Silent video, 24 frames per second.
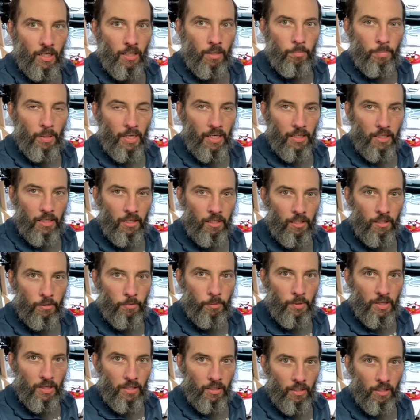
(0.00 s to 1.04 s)
back here
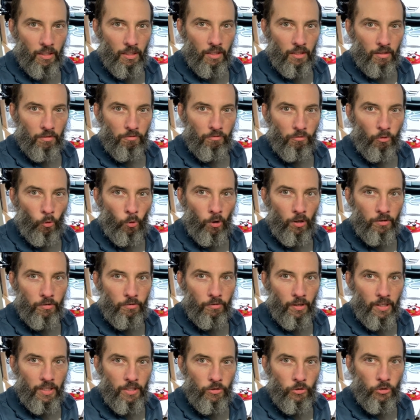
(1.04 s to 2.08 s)
with the Ford
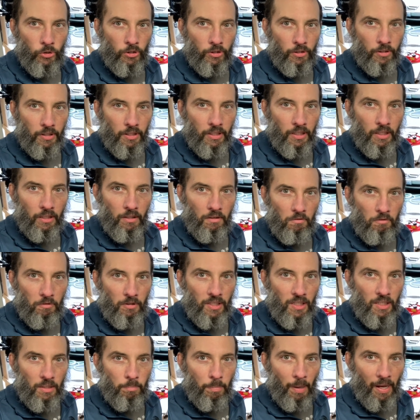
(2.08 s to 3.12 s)
Ranger
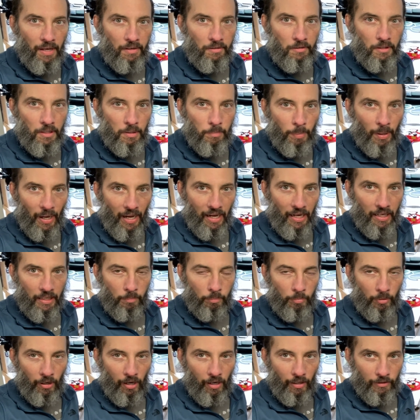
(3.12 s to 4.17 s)
EV battery
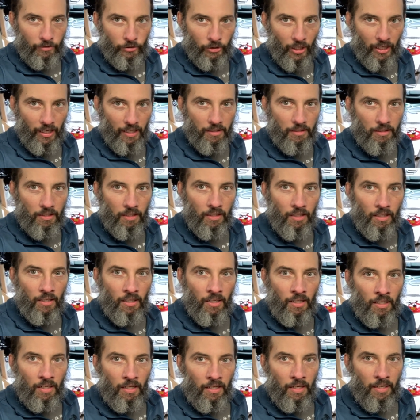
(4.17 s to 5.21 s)
pack project.
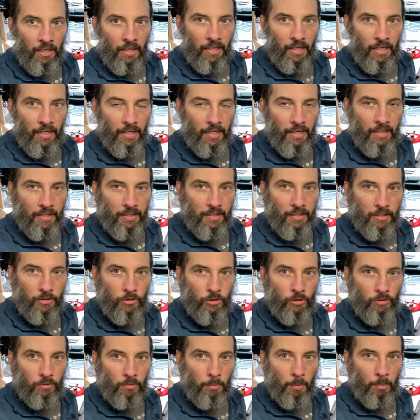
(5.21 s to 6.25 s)
And as
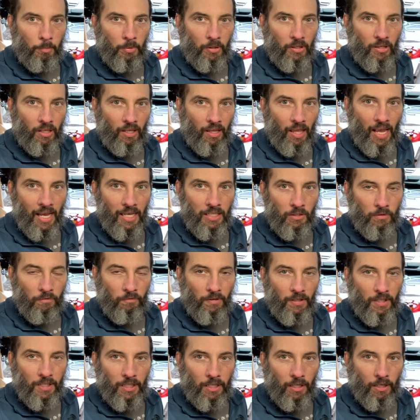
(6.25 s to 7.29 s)
you remember in the last
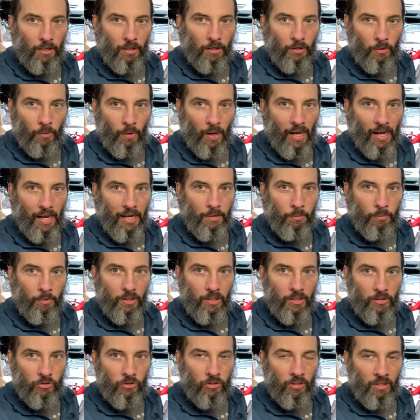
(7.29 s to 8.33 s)
video, I
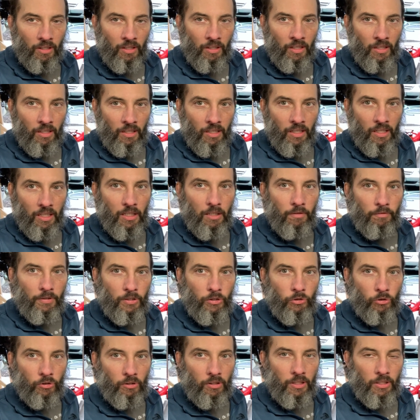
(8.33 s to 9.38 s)
was
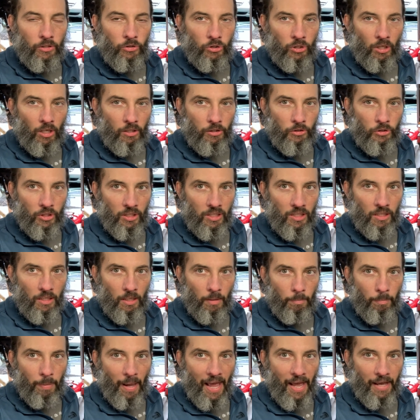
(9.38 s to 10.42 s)
individually charging
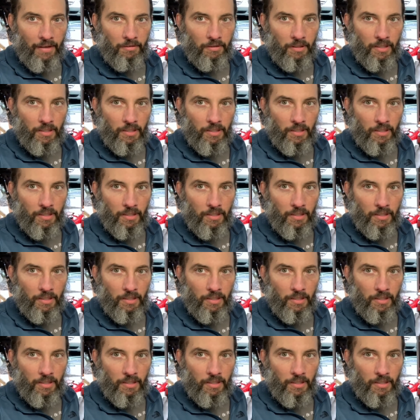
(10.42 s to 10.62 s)
the battery